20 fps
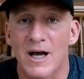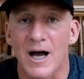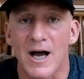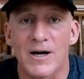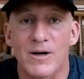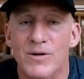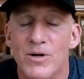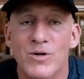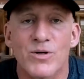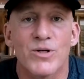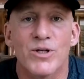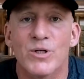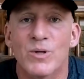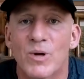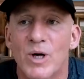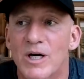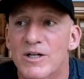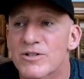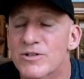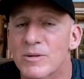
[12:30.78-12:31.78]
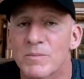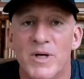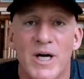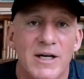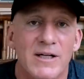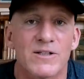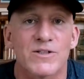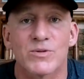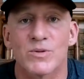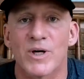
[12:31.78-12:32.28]
I don't know who you are, so I'm
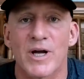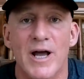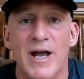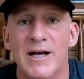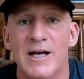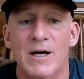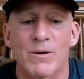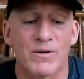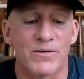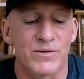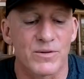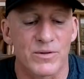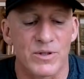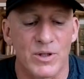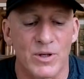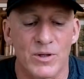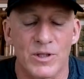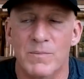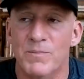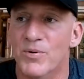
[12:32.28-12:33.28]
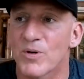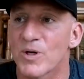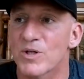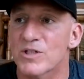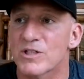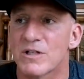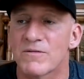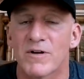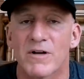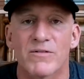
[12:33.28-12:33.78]
not going to do a hangout with you. The only
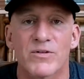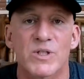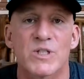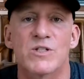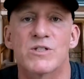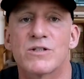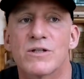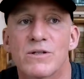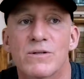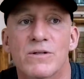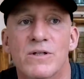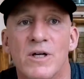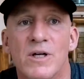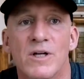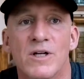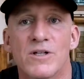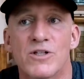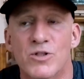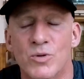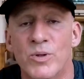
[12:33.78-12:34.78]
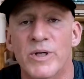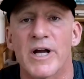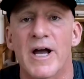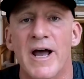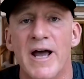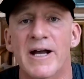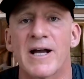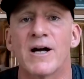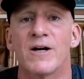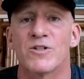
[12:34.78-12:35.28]
person I've ever considered doing
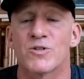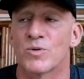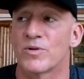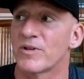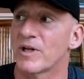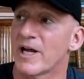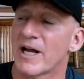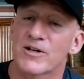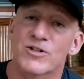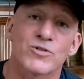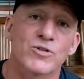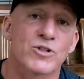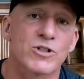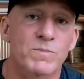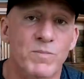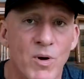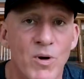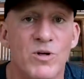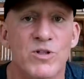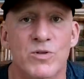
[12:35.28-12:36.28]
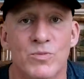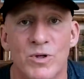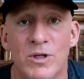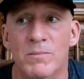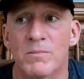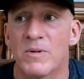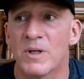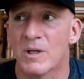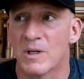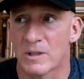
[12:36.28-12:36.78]
hangouts with, and I actually spoke to
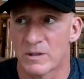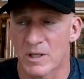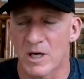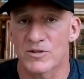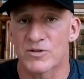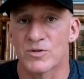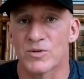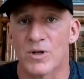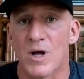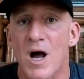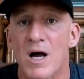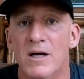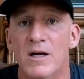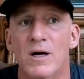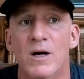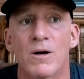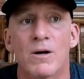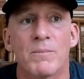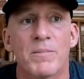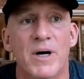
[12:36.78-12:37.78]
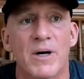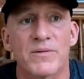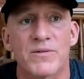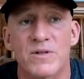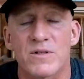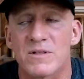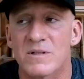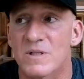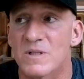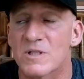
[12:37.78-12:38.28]
him not too long ago about
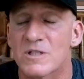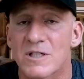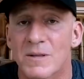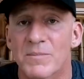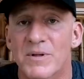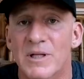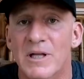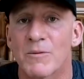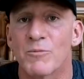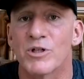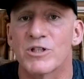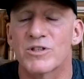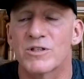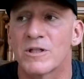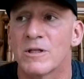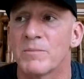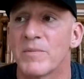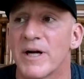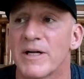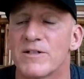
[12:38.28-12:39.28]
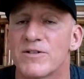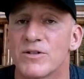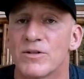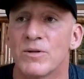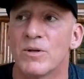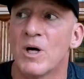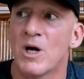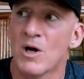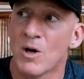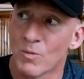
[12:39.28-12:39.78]
this, and this is something that we still might
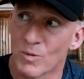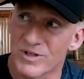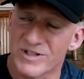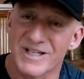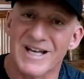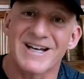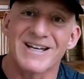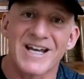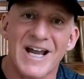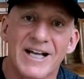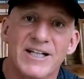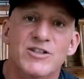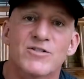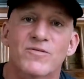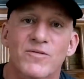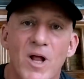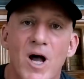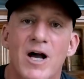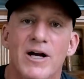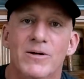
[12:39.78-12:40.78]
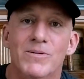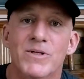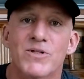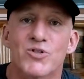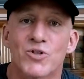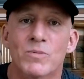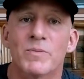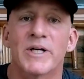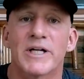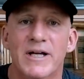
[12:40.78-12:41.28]
do, was that nice vlogger in
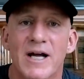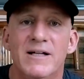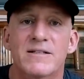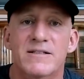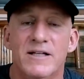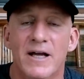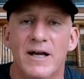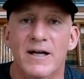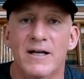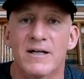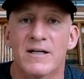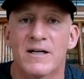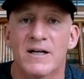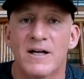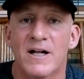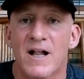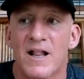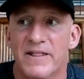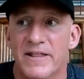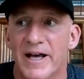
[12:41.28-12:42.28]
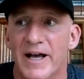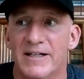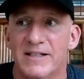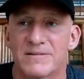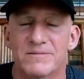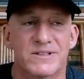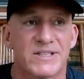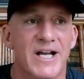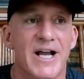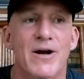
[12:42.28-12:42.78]
Dumaguete that
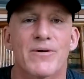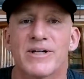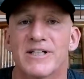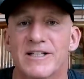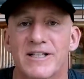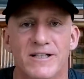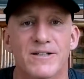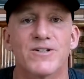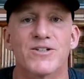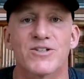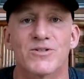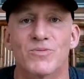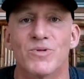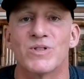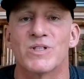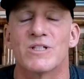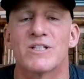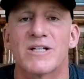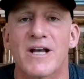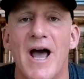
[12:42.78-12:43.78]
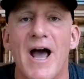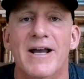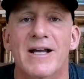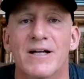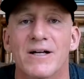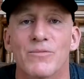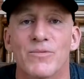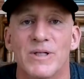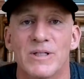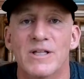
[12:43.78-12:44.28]
Darren Gilson was
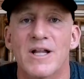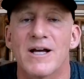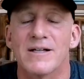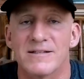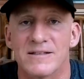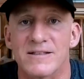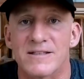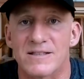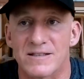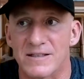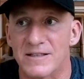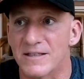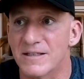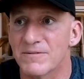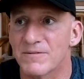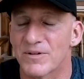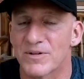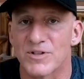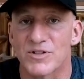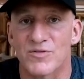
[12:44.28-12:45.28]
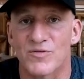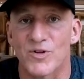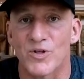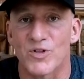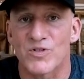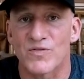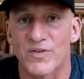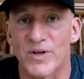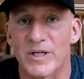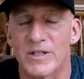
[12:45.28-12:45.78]
attacking relentlessly with his
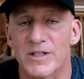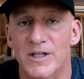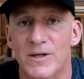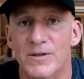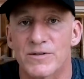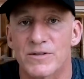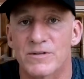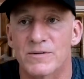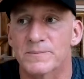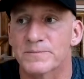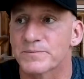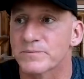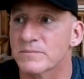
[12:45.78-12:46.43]
first videos.